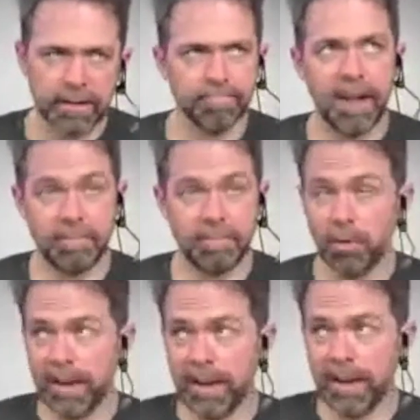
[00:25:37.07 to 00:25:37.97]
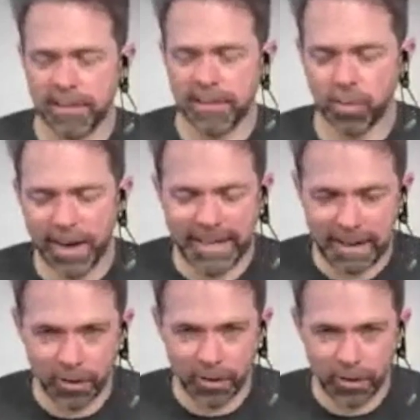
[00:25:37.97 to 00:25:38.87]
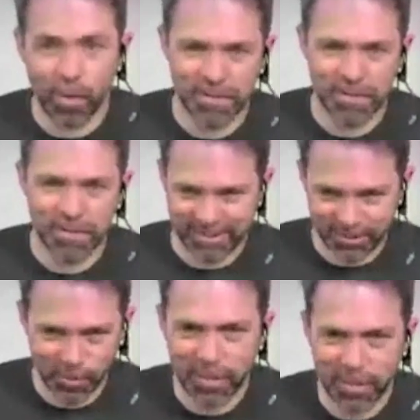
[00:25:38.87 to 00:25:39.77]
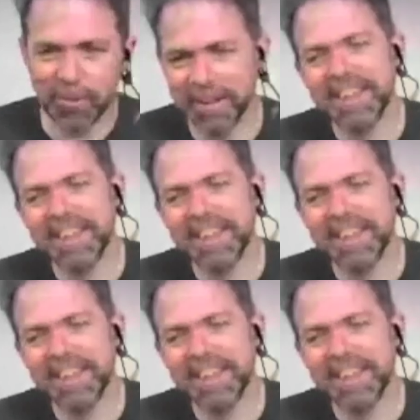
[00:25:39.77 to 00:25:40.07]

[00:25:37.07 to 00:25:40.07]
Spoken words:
I look outside and it's raining. I don't know why I'm saying it's good weather, but